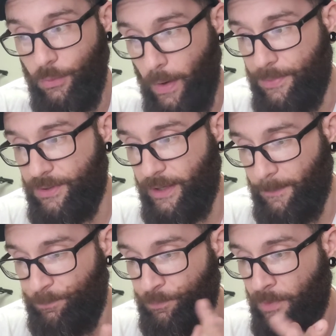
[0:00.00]
website.
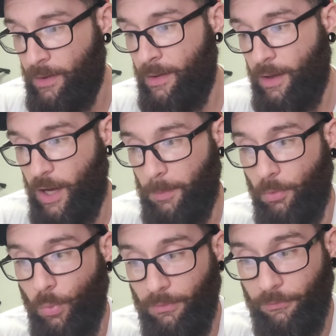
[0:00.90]

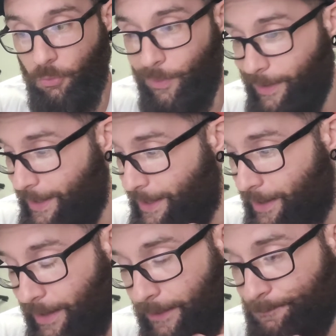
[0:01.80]
But for
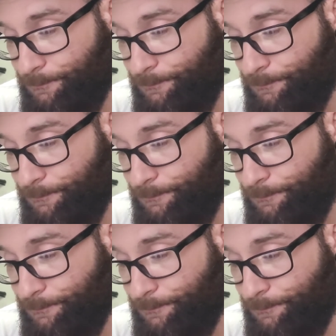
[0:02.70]
$189,